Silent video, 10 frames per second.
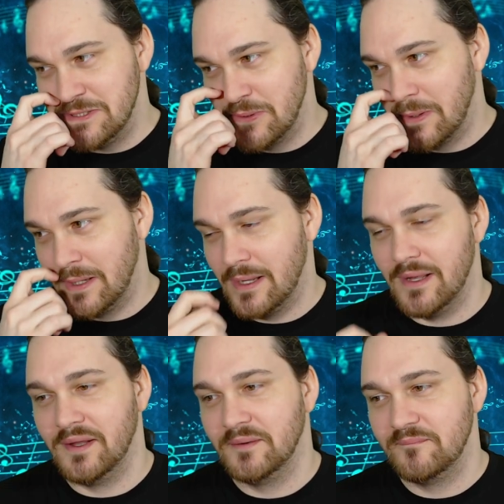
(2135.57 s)
to
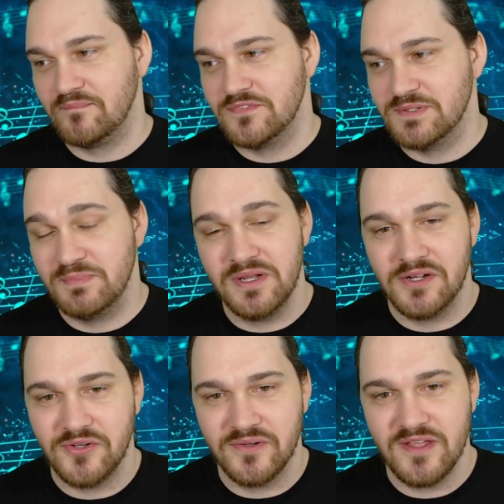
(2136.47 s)
uh, to be
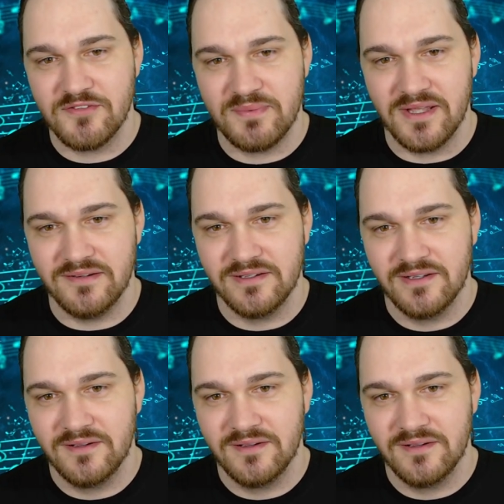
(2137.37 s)
on your deathbed.